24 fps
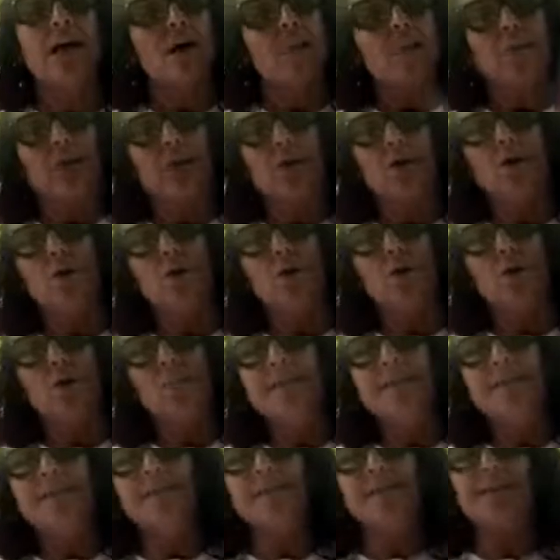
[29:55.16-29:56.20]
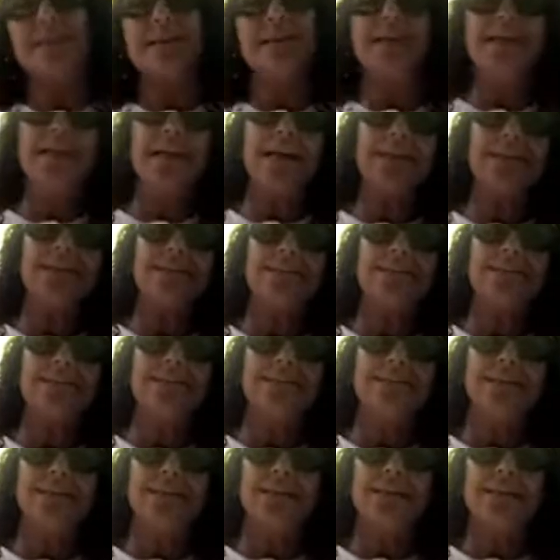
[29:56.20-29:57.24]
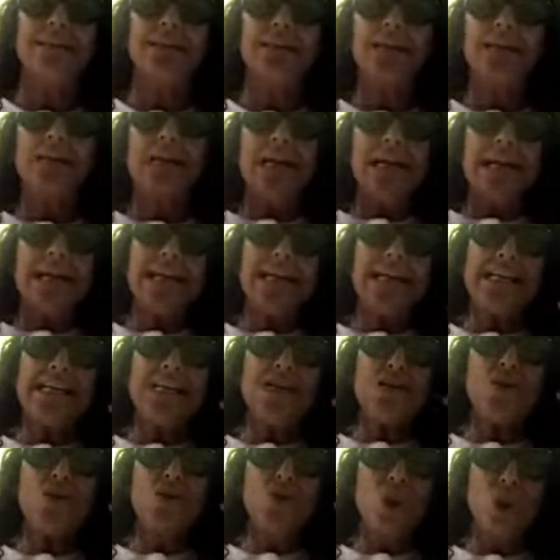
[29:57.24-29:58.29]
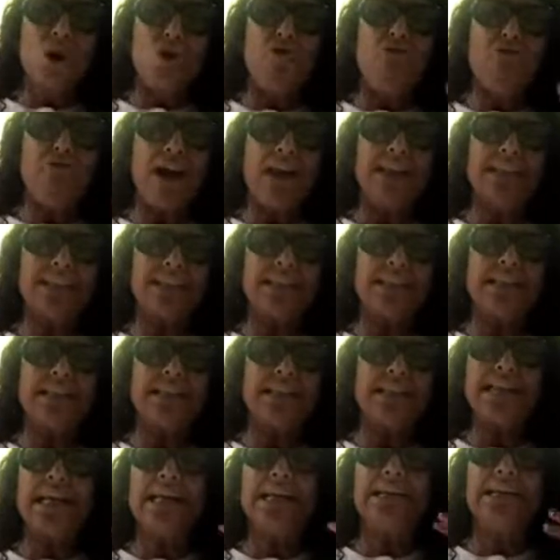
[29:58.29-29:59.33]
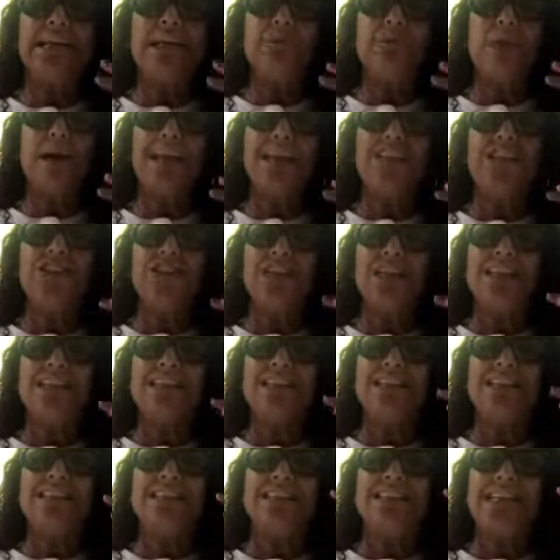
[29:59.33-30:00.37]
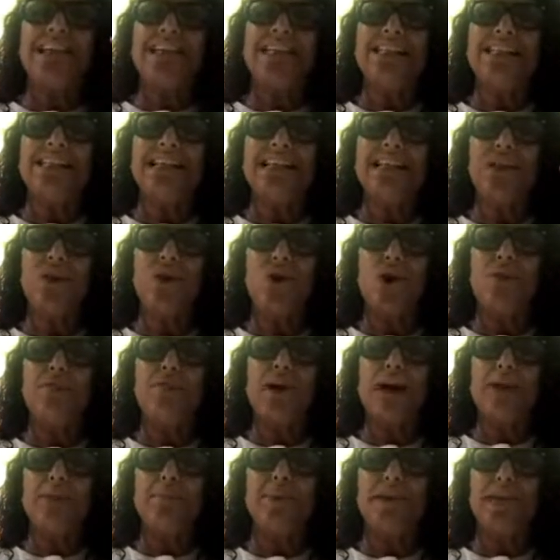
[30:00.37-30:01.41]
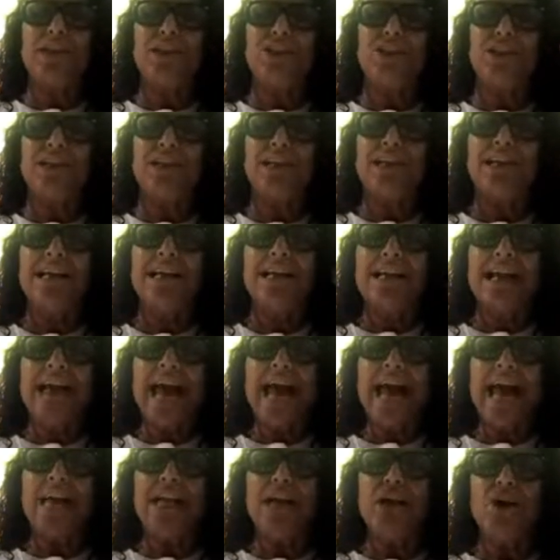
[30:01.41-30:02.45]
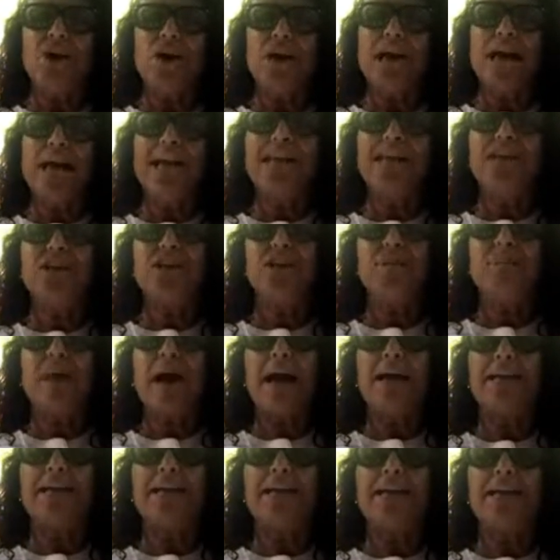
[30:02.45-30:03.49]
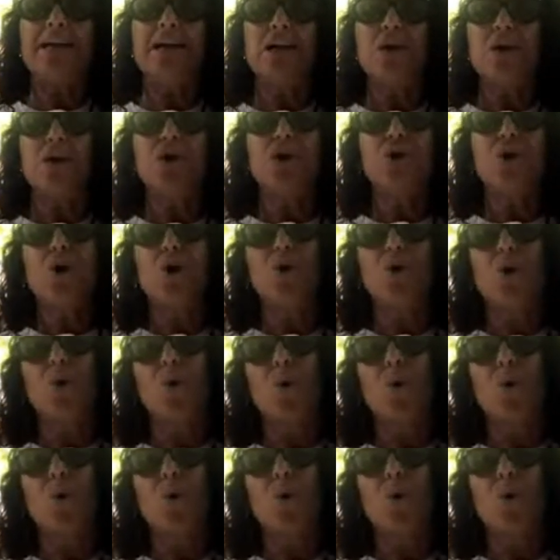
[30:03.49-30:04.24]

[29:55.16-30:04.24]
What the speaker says: But nobody teaches us that. It is so fascinating that by just changing your vibration and your energy pattern, your